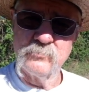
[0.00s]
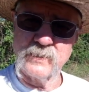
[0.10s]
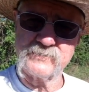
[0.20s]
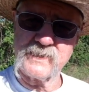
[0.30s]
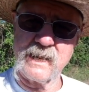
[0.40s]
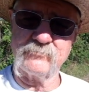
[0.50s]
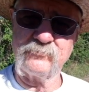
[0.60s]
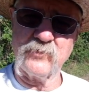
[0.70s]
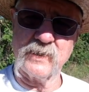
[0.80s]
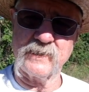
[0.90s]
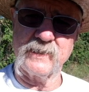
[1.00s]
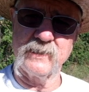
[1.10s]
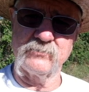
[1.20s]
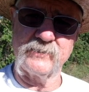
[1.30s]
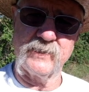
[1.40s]
But it's kind of a funny
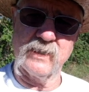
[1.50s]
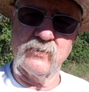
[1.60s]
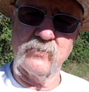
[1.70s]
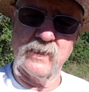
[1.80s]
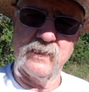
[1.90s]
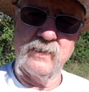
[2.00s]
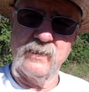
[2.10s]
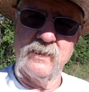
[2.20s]
deal, you know.